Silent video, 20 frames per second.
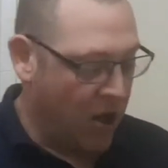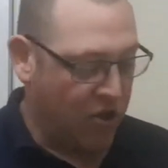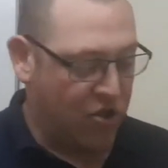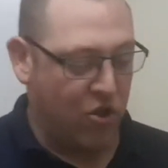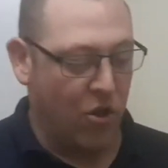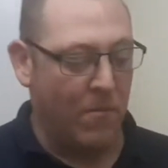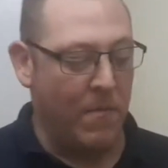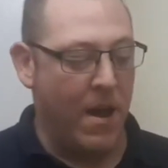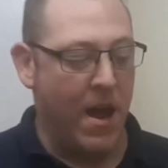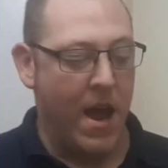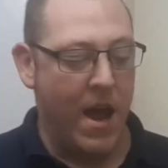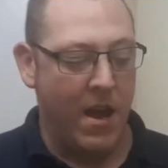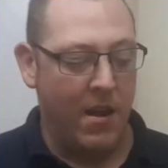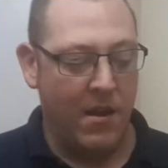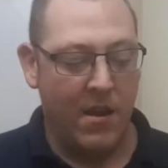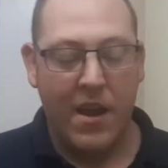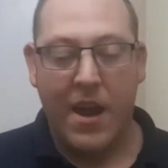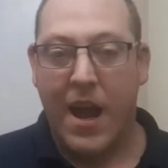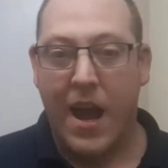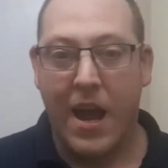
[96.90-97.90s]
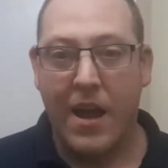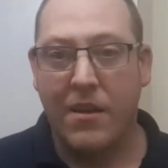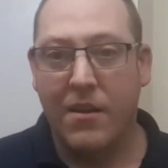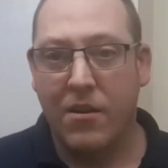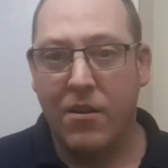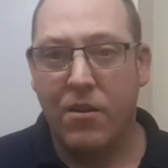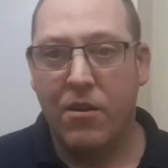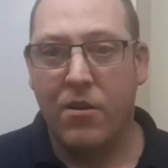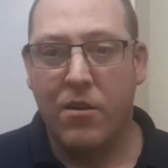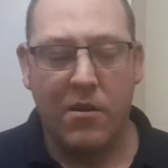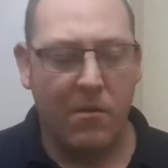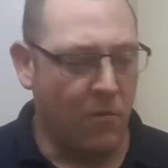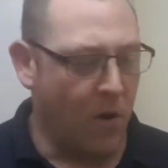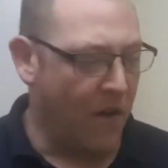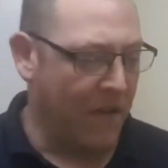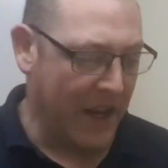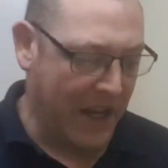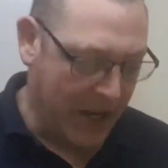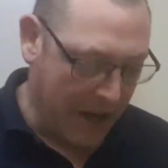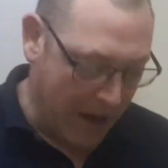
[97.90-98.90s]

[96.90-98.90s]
Got some, what are